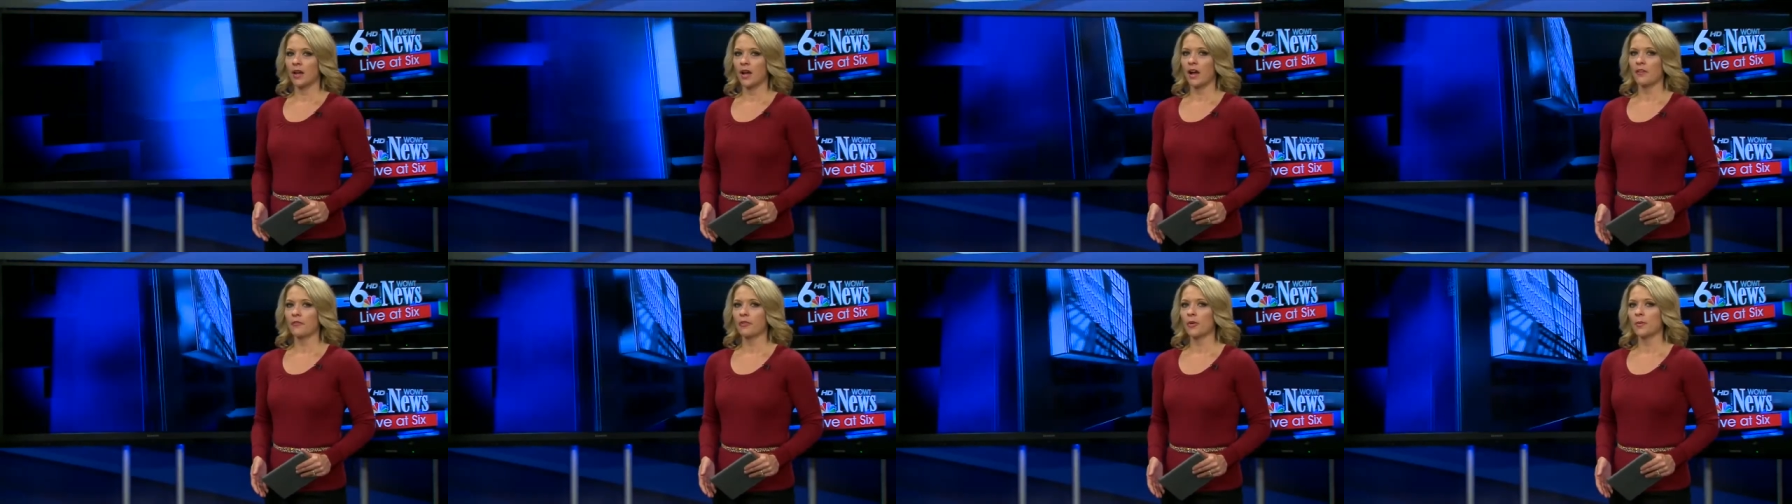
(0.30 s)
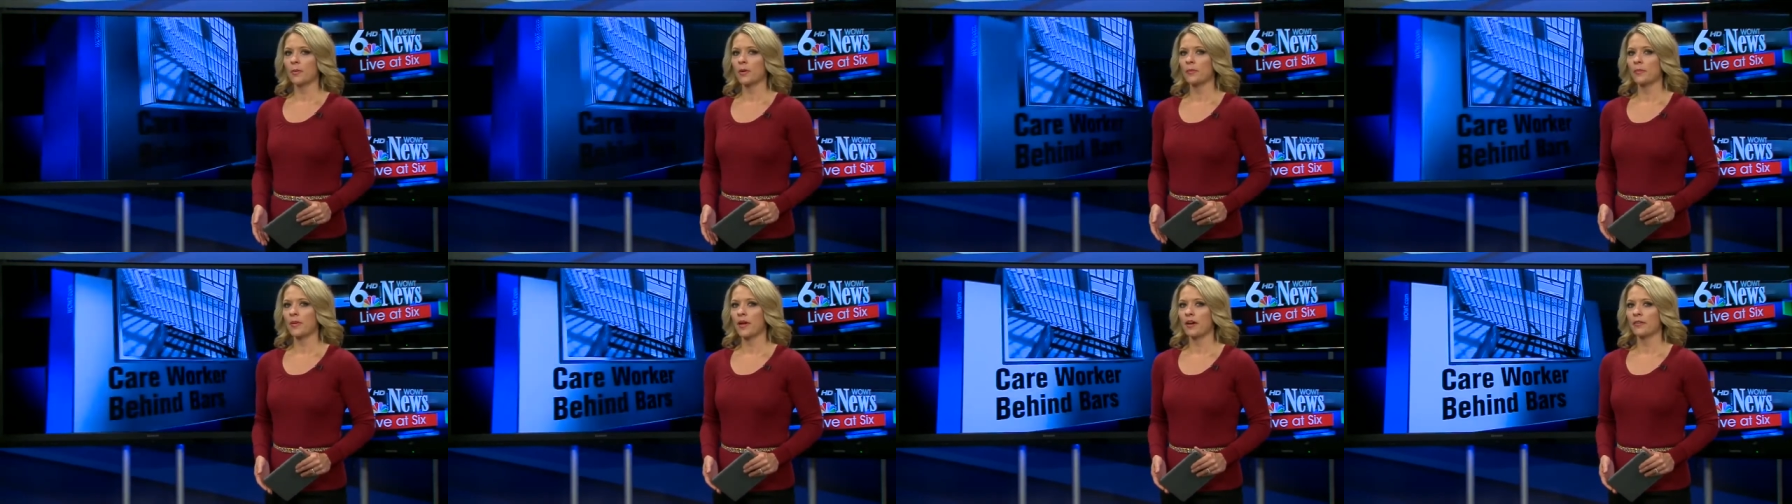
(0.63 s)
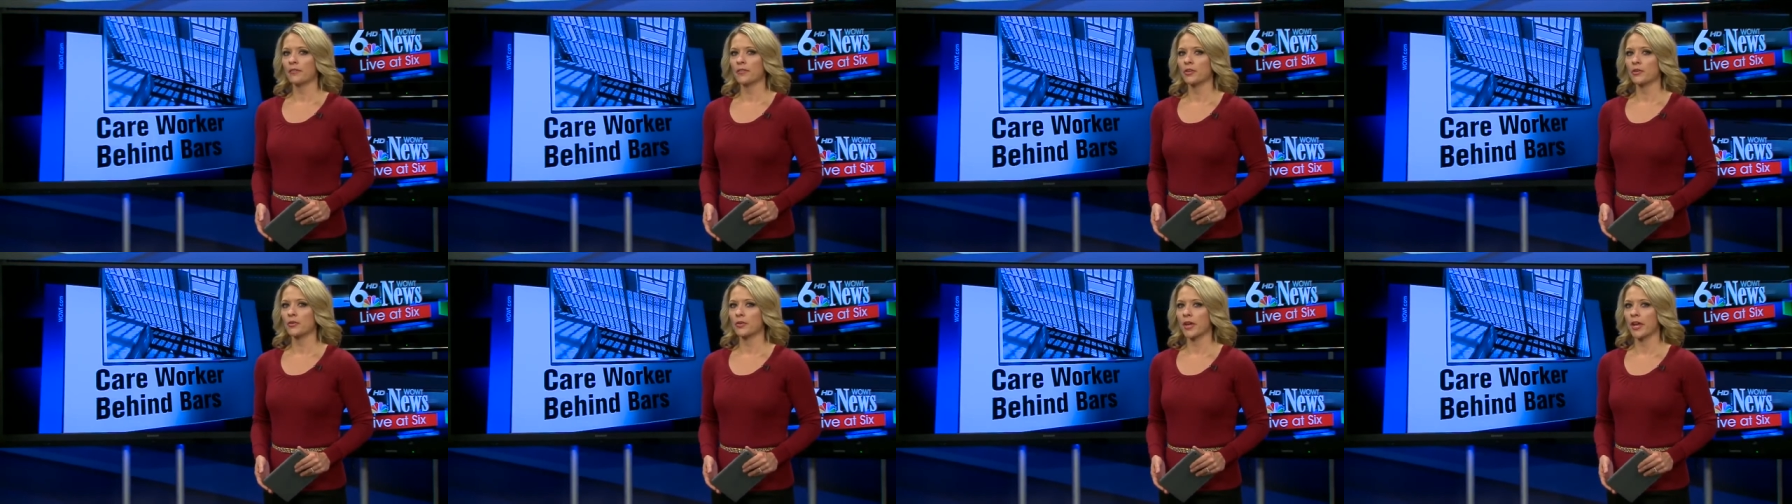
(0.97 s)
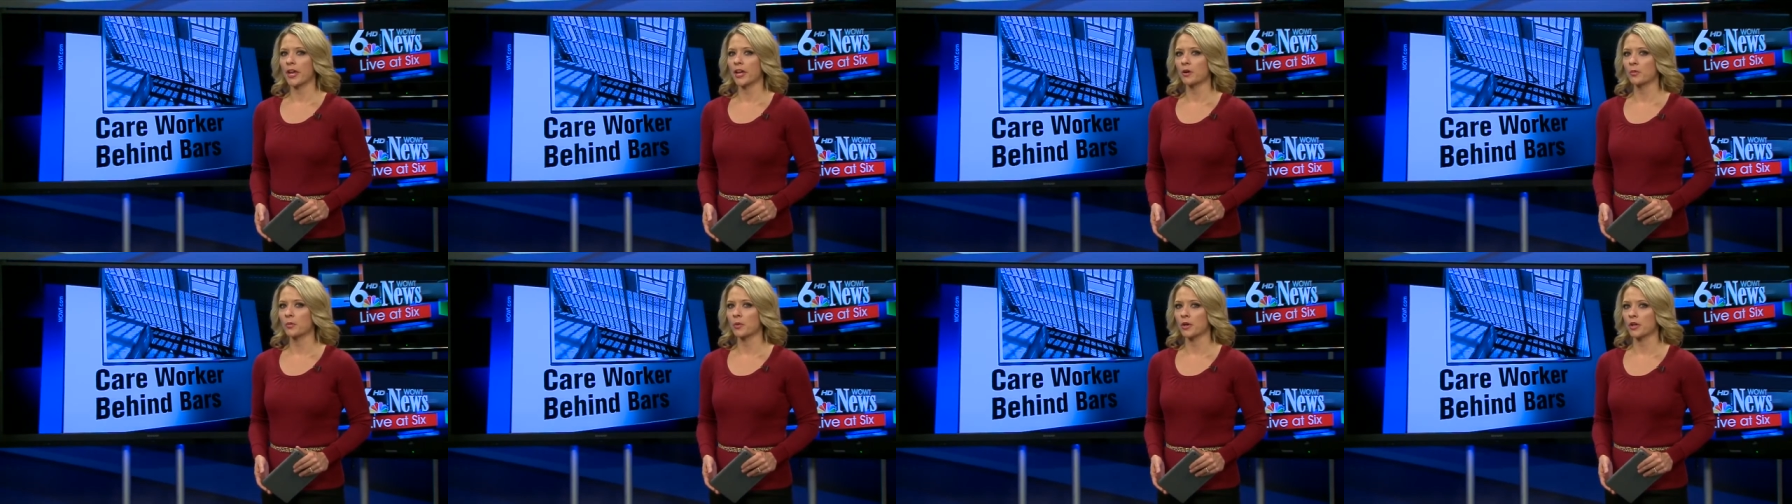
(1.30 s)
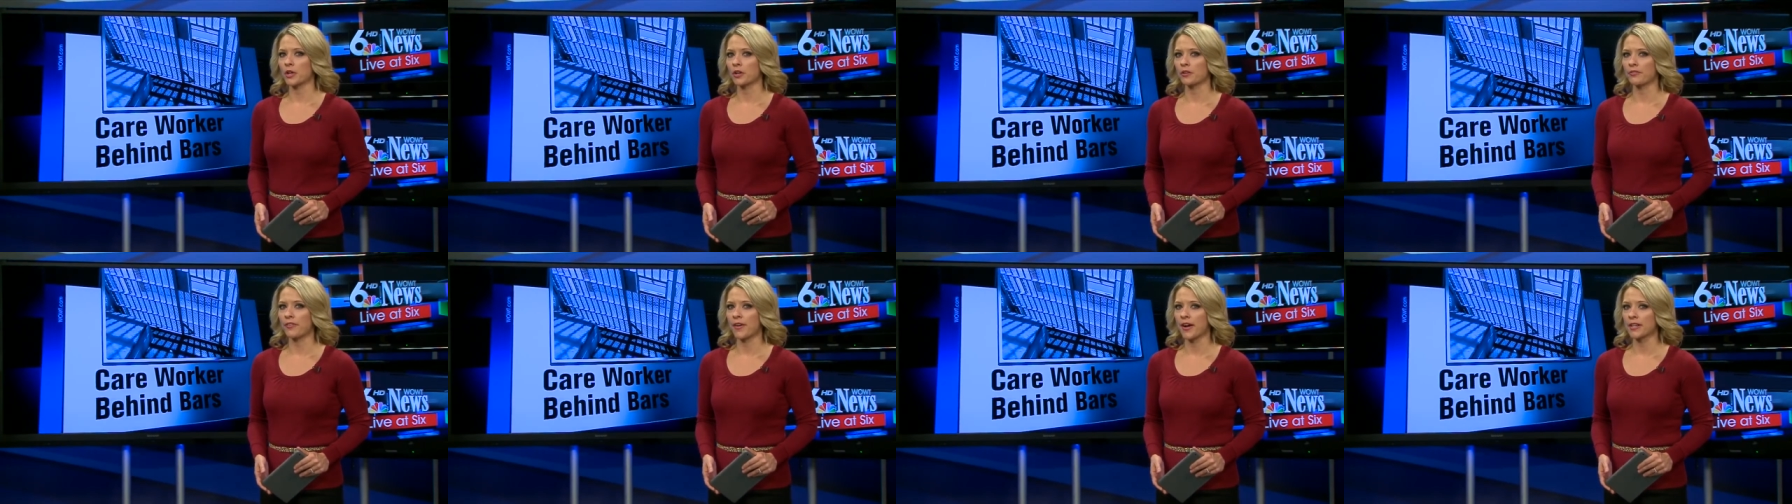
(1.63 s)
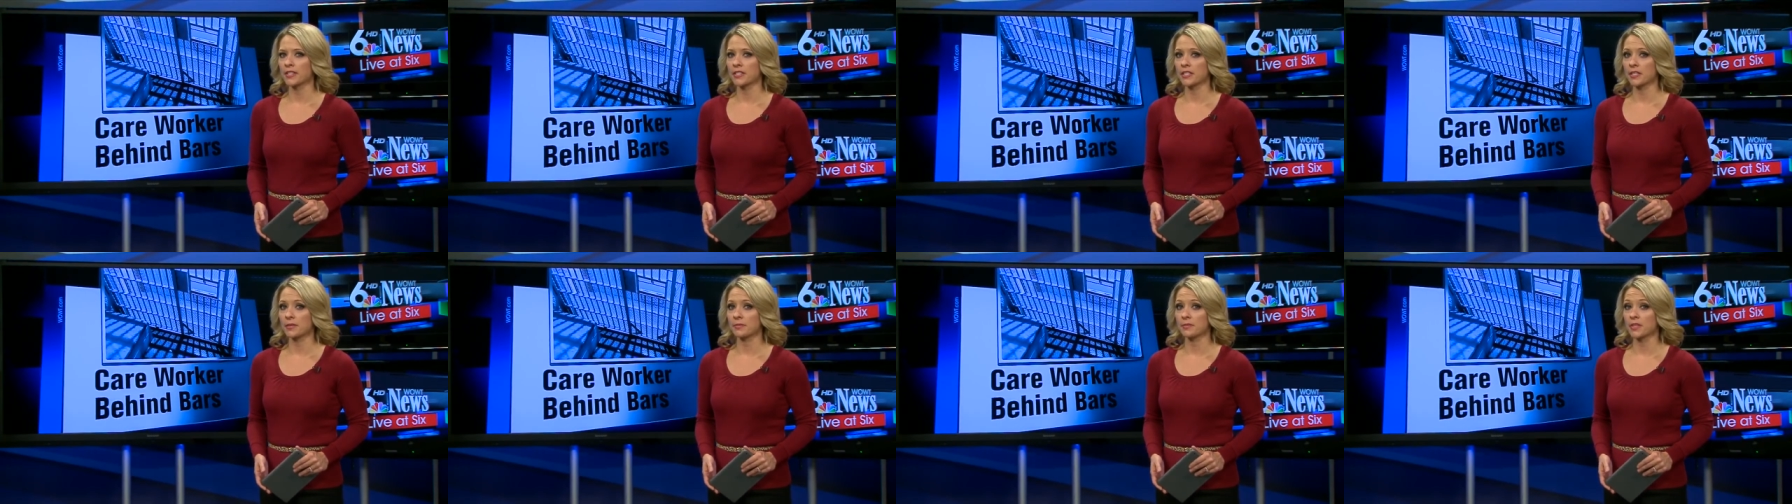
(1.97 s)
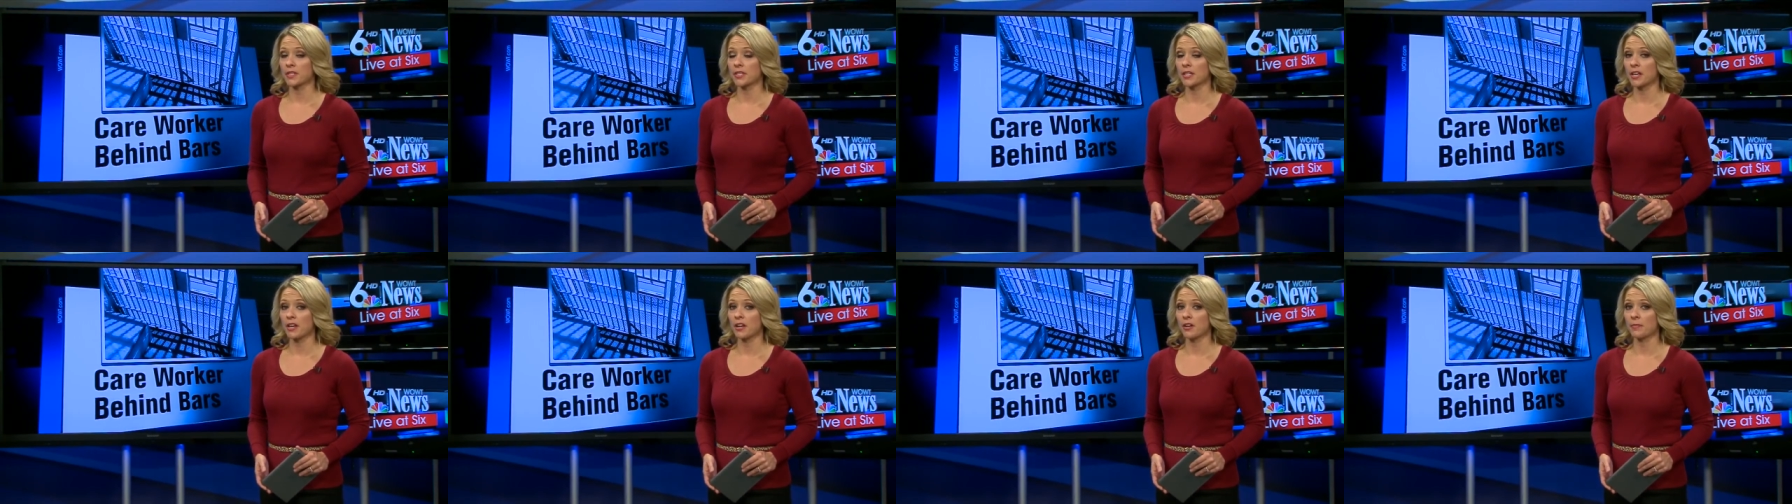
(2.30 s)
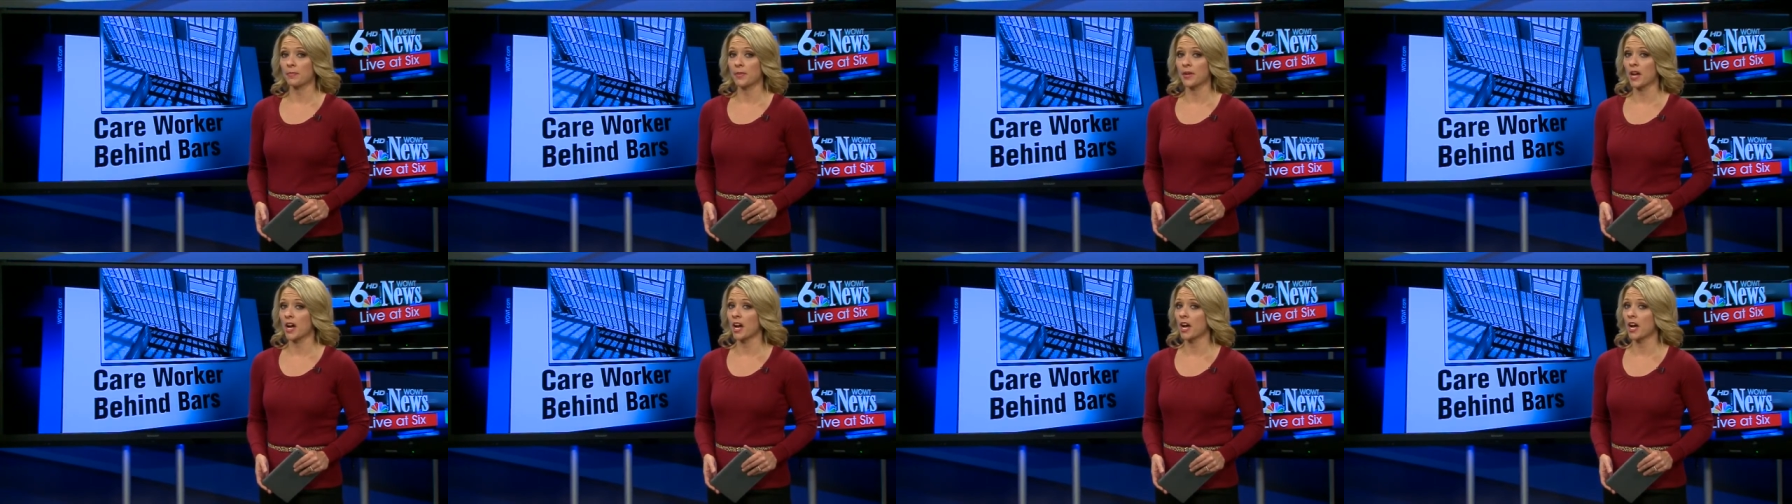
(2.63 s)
A former Bellevue care worker finds himself